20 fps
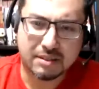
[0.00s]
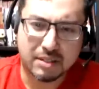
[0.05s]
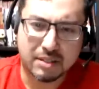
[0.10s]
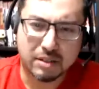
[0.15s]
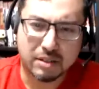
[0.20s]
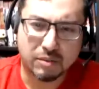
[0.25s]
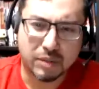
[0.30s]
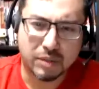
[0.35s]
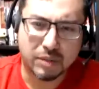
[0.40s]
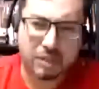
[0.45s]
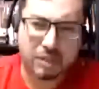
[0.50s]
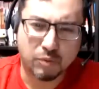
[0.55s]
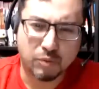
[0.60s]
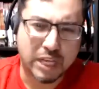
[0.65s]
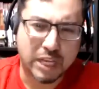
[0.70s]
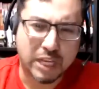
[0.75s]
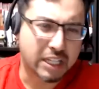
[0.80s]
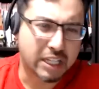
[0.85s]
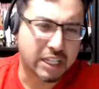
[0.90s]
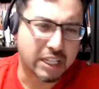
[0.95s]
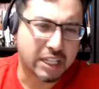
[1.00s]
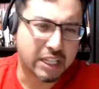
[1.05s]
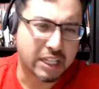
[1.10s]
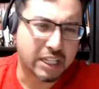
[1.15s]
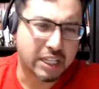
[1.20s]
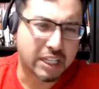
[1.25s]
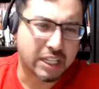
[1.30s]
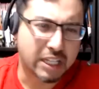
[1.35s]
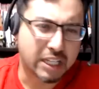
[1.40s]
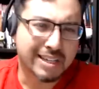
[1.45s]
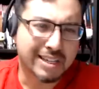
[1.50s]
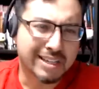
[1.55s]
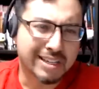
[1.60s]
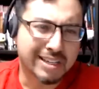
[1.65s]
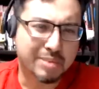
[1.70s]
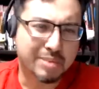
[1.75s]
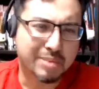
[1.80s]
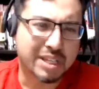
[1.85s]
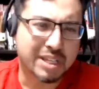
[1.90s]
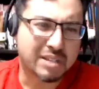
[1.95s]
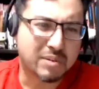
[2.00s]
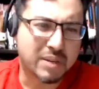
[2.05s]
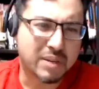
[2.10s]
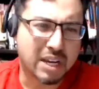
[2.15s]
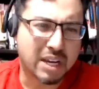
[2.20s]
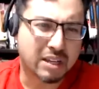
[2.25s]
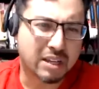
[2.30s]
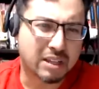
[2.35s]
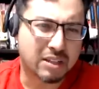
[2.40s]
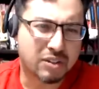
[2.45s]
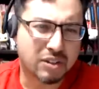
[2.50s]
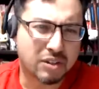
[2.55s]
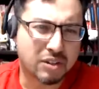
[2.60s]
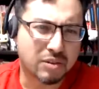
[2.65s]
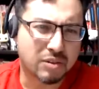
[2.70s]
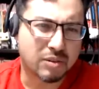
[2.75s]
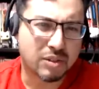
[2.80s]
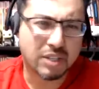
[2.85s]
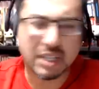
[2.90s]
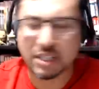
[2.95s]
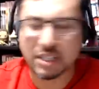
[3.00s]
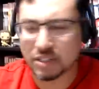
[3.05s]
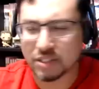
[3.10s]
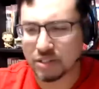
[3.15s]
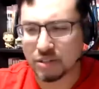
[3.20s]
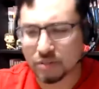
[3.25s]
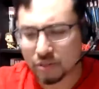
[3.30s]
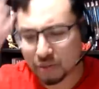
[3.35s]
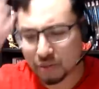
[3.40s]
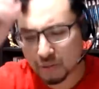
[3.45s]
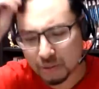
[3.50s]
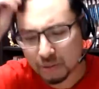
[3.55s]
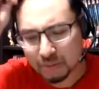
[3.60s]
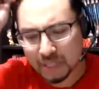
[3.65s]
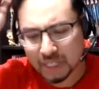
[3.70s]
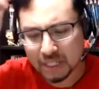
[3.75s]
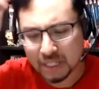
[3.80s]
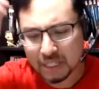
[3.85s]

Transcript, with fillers: Uh, we we ended it early because we got this huge like snowstorm.